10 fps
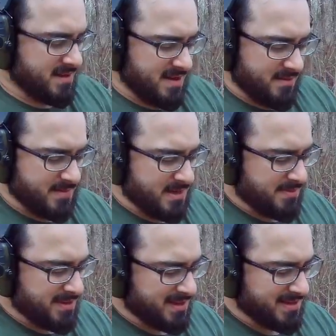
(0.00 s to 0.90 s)

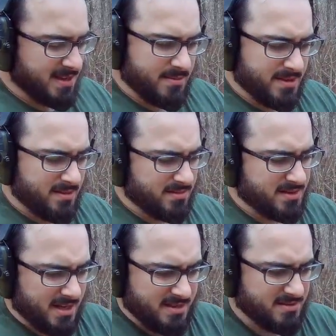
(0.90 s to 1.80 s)
manipulate the gun without
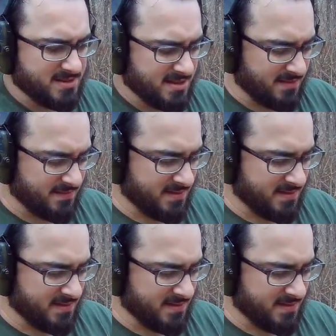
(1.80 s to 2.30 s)
cutting yourself.